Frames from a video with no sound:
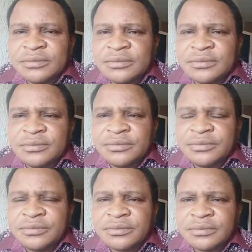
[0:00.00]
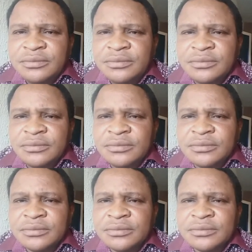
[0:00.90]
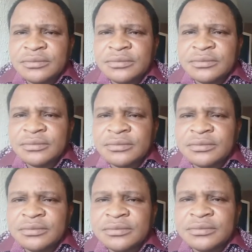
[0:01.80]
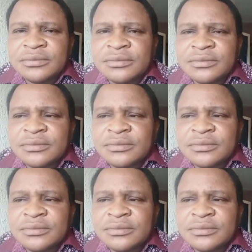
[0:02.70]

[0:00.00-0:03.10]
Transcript: [no speech]